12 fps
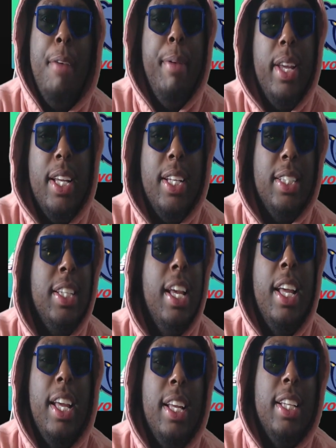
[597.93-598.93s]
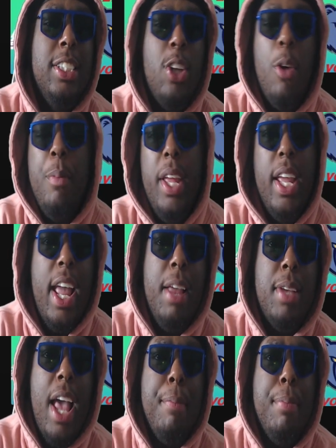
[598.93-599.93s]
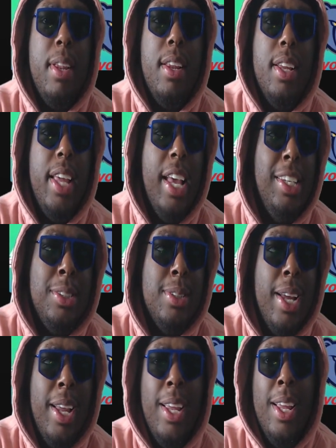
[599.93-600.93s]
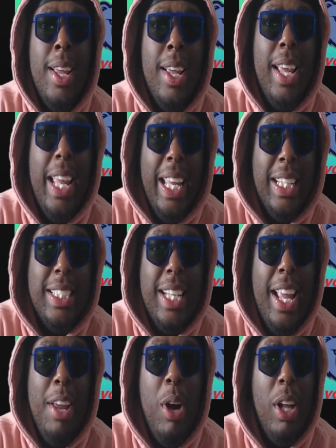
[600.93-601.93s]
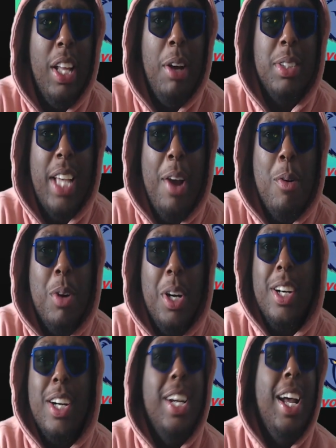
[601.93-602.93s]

Because So many games happened yesterday and today while I was at work.